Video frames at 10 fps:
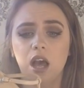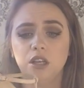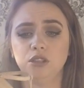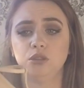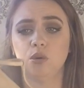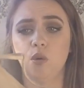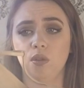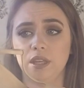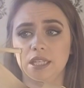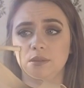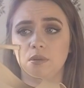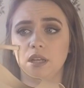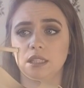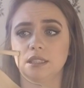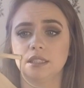adore these
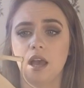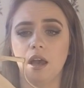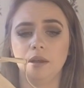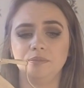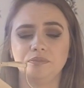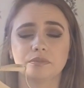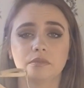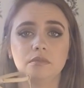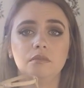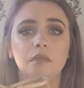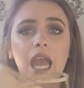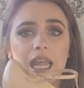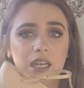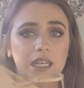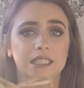ones. And
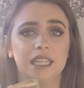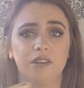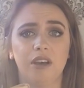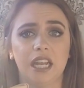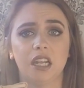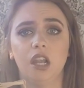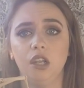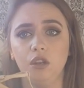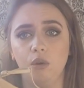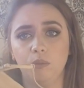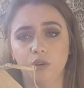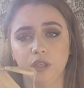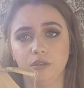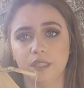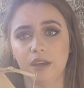like I said, I've had a lot more
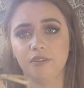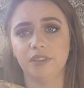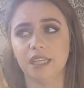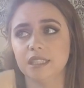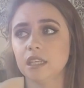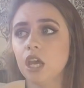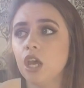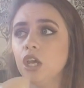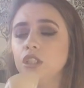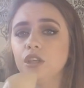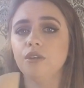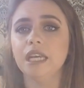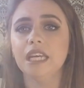use out of these. So